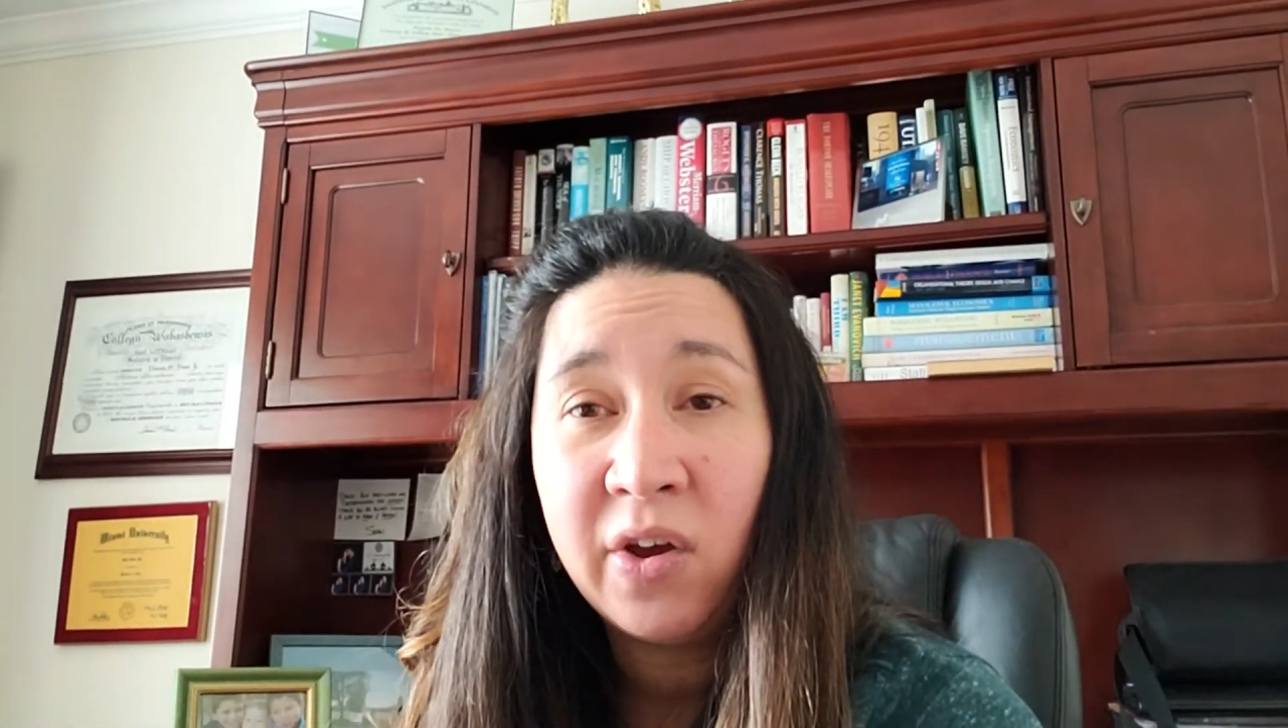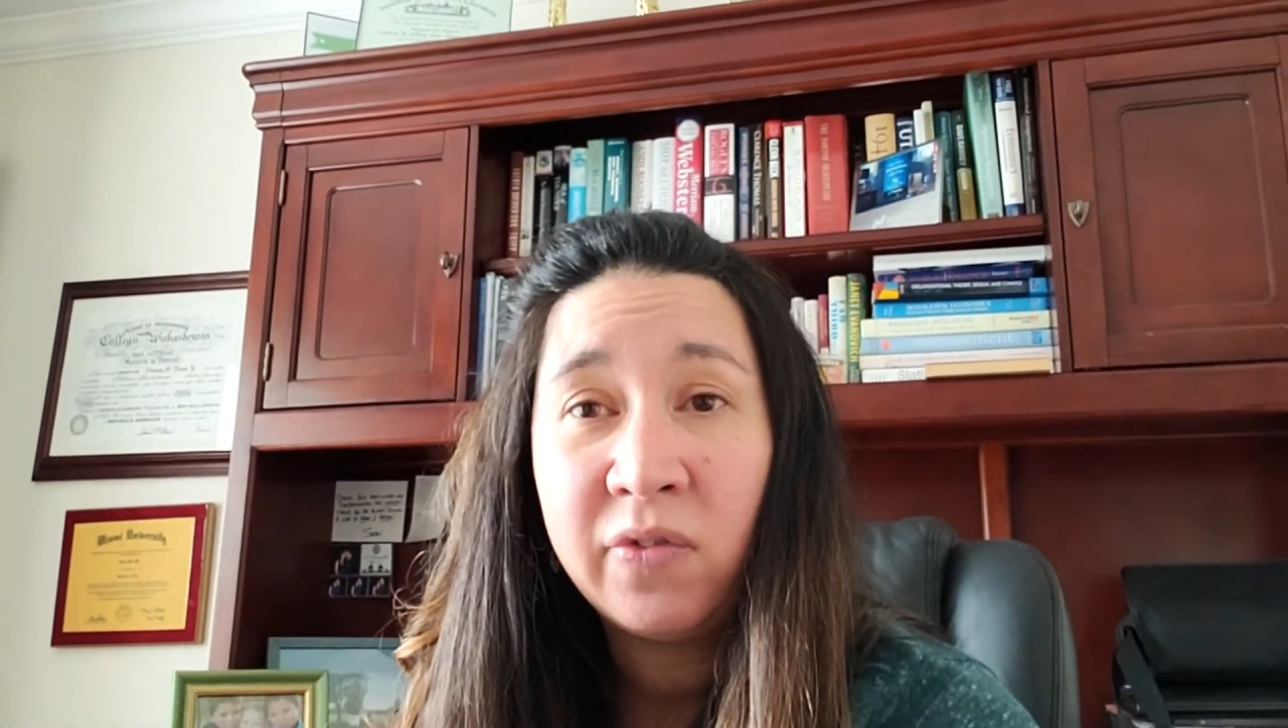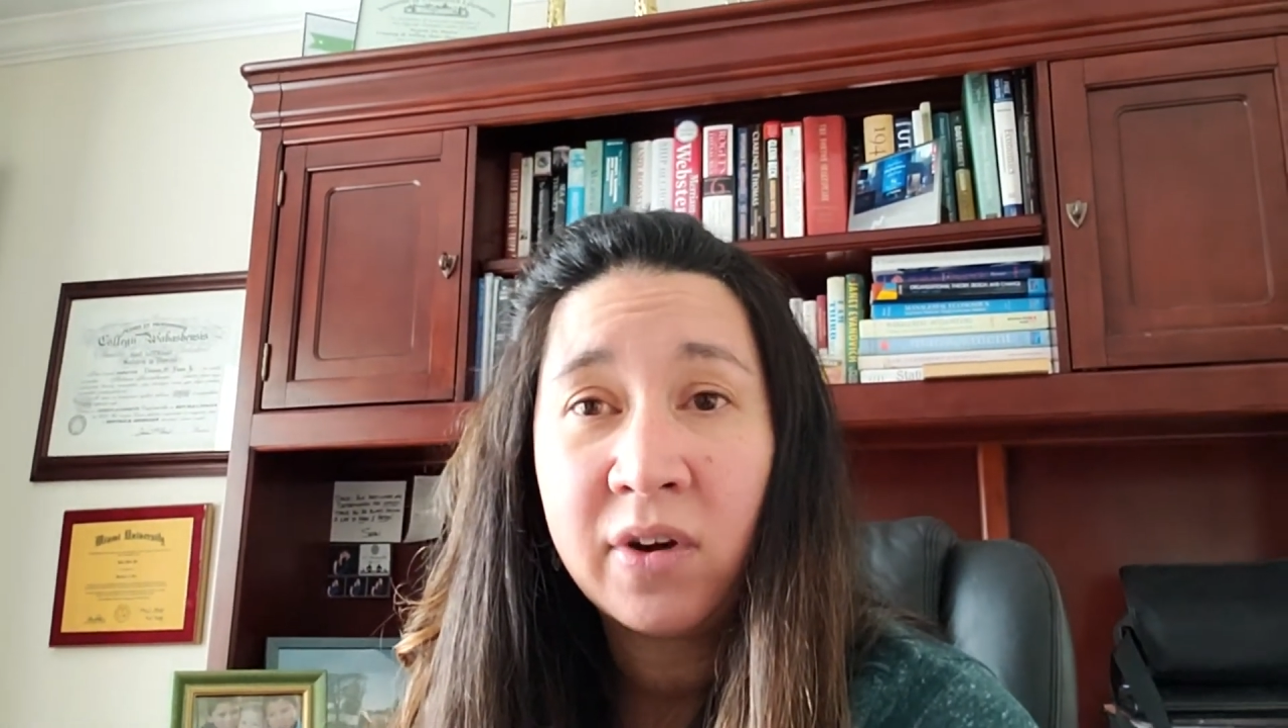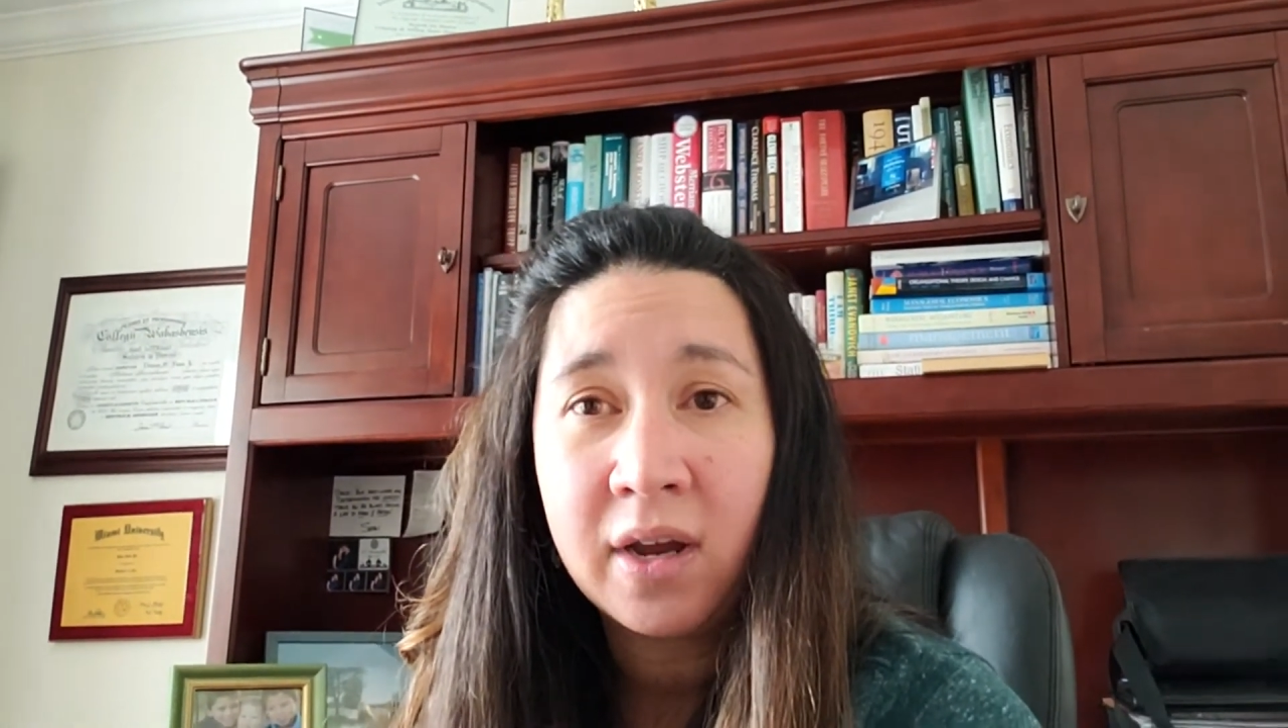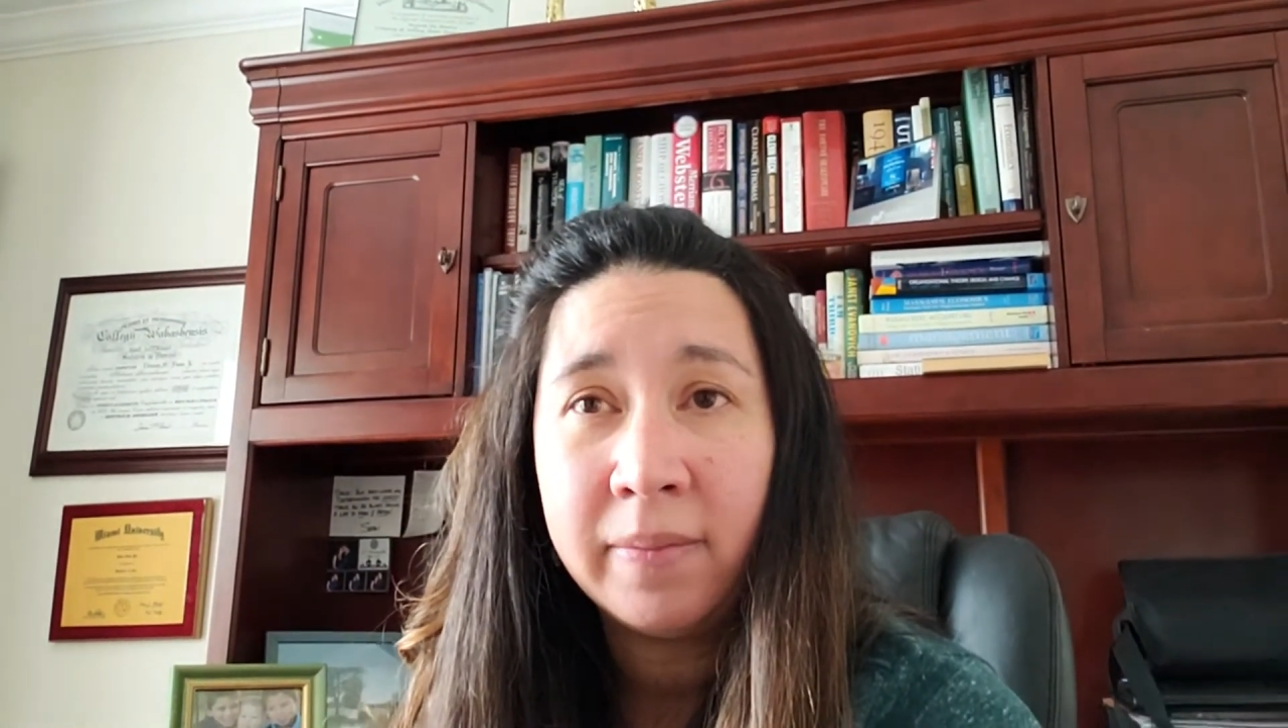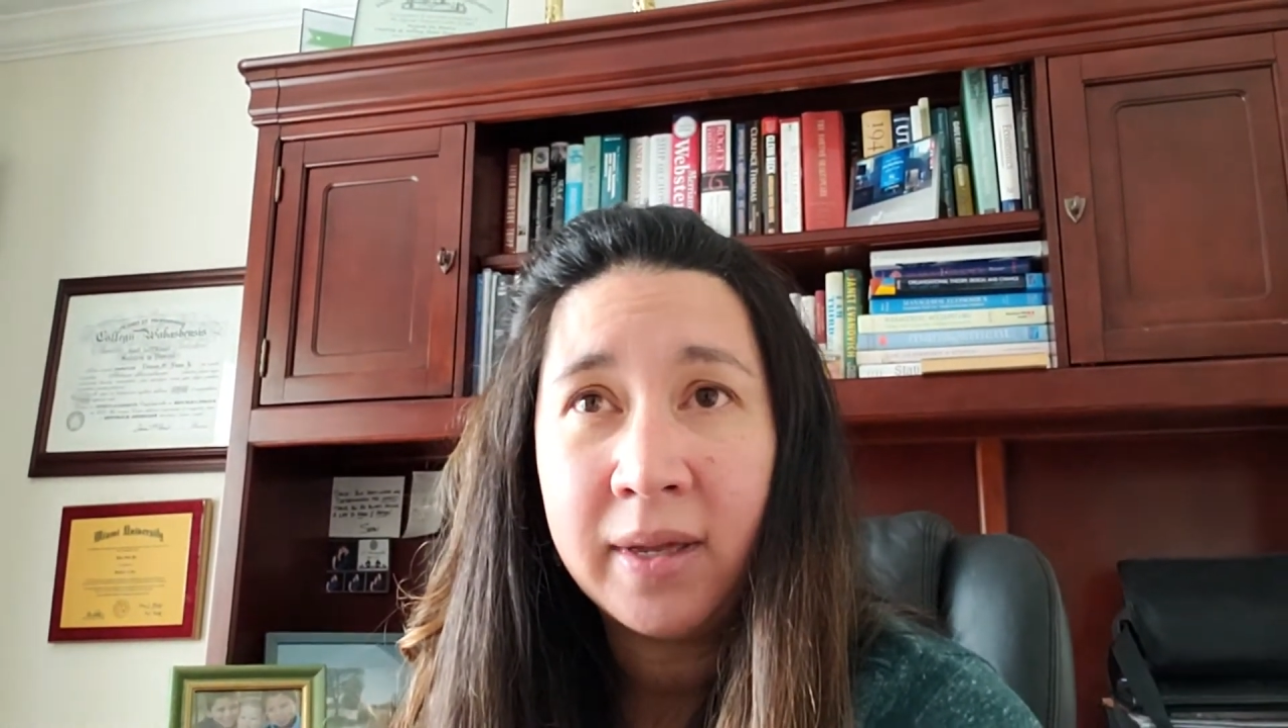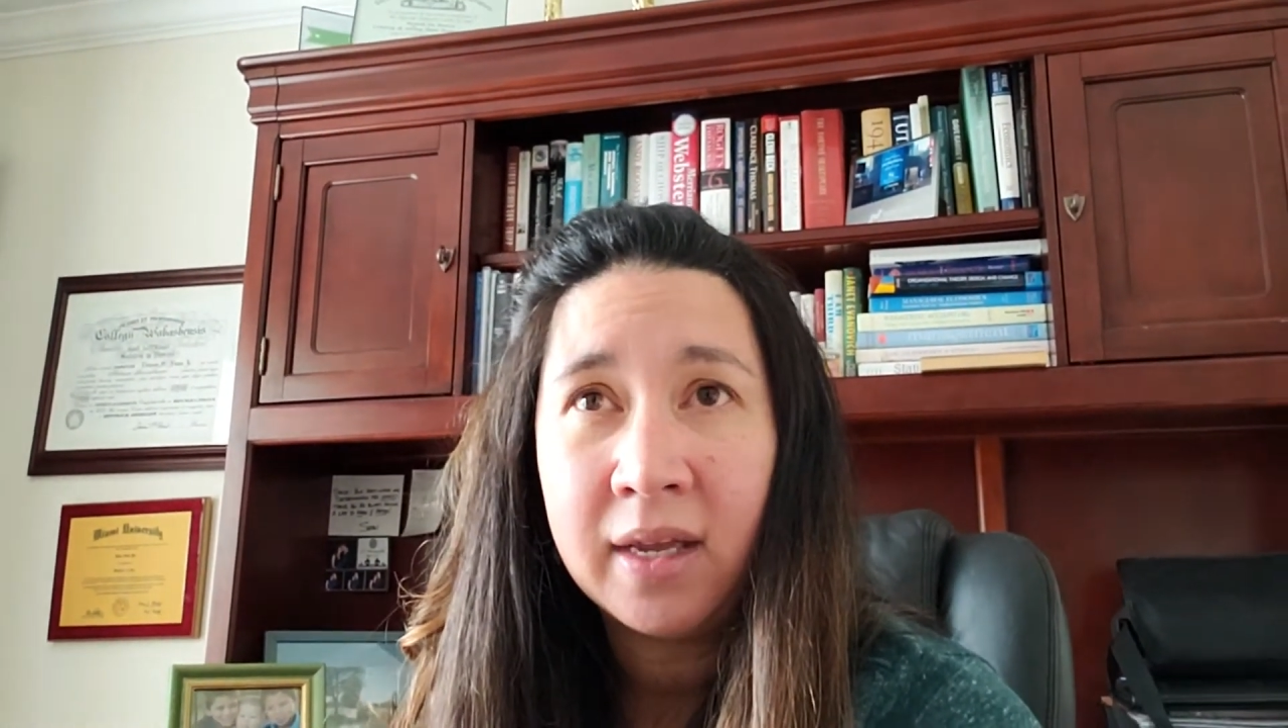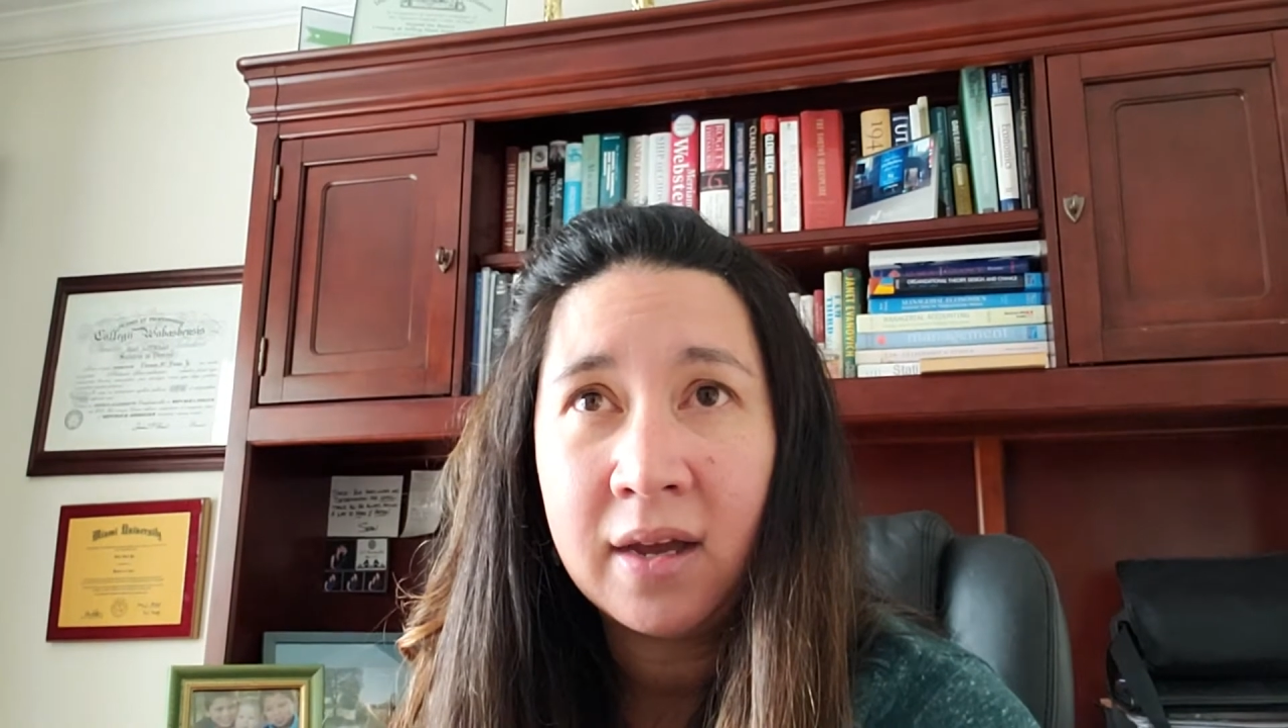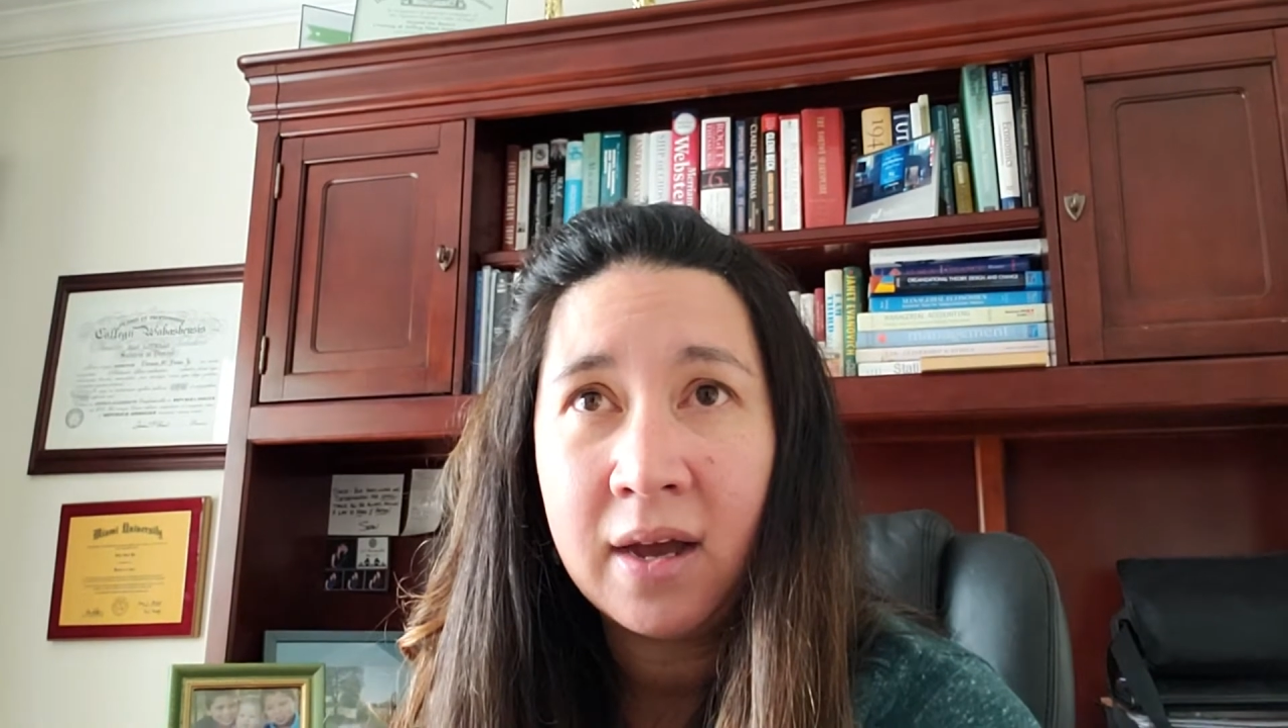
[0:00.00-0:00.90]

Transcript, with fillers: overcoming